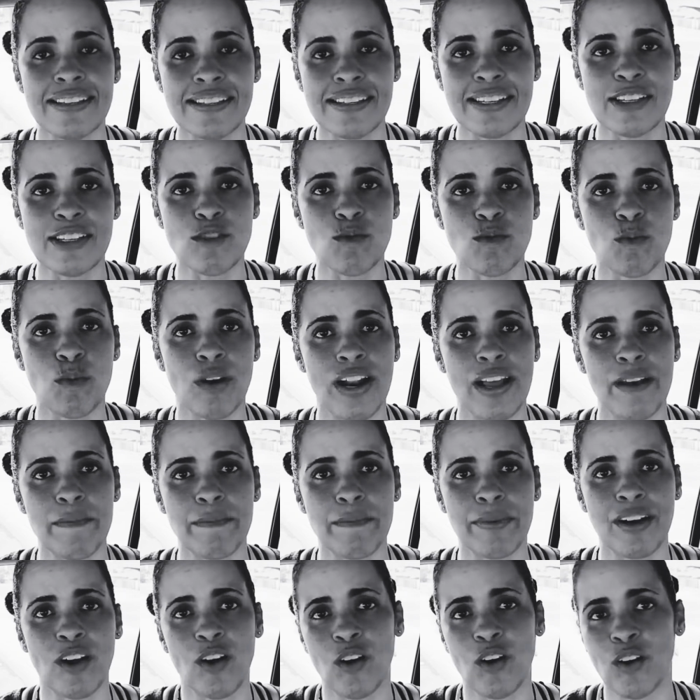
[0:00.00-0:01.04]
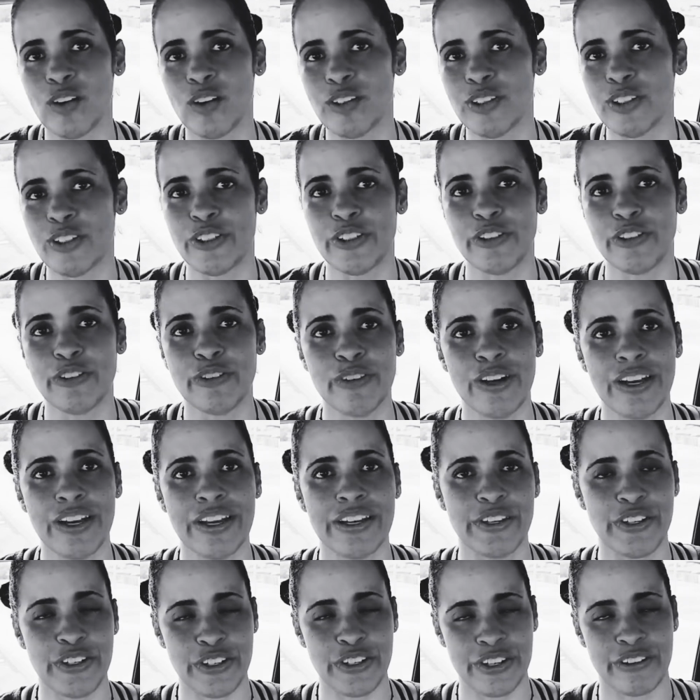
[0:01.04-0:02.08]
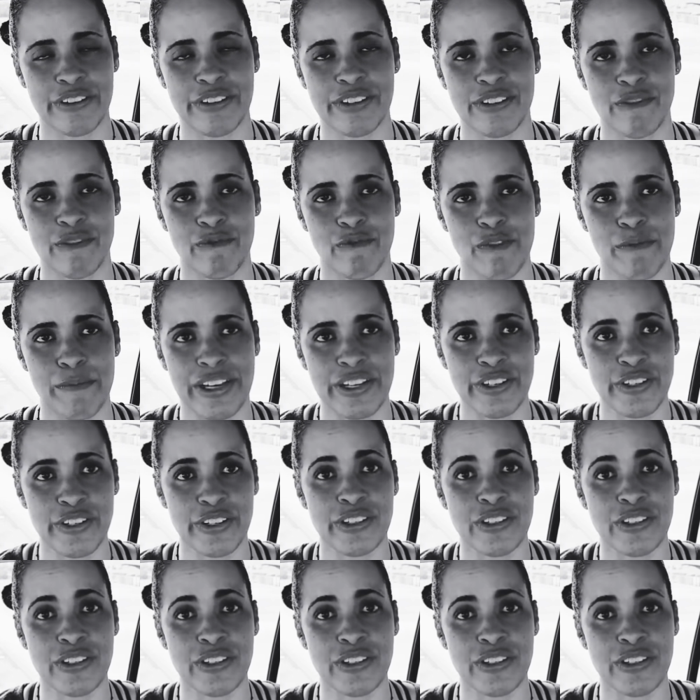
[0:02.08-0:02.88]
is what I've been called to do and share this information.